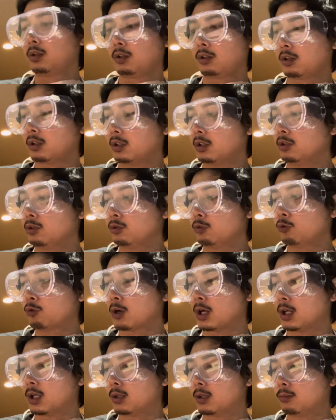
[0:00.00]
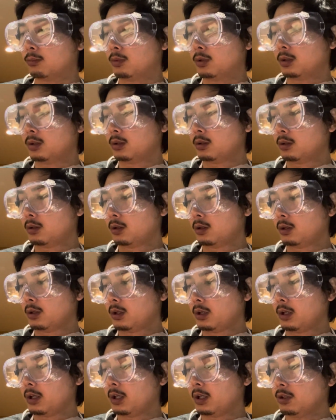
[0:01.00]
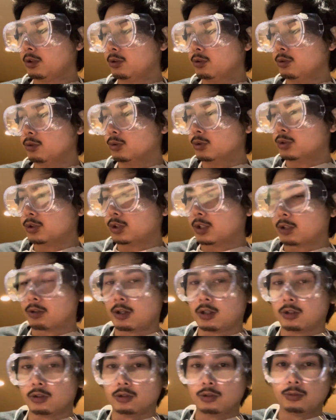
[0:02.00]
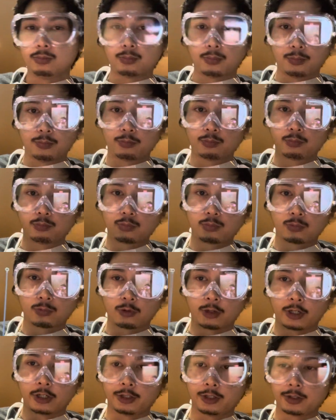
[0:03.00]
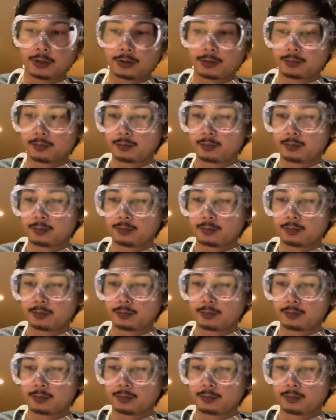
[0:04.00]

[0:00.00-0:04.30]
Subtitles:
Gonna grab a new sterile loop right here.